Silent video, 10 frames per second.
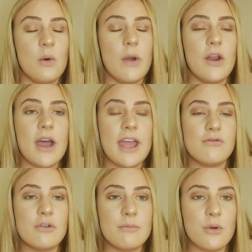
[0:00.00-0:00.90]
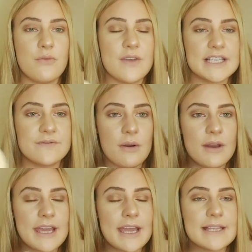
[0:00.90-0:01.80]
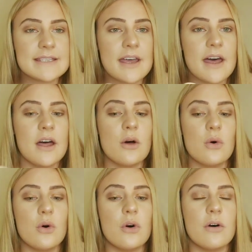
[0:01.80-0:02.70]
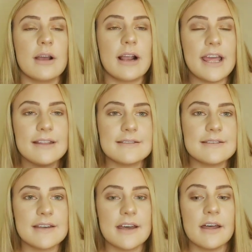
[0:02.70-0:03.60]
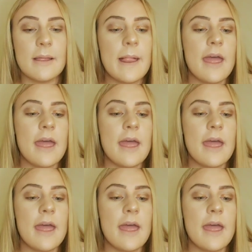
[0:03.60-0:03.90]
when I remove exfoliator or cleanser,